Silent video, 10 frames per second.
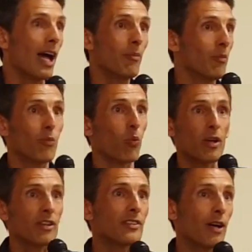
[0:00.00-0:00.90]
I'm
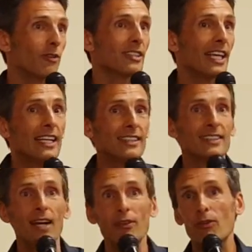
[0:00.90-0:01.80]
one of the toughest
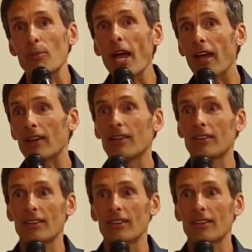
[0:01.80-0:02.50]
cases I've ever met.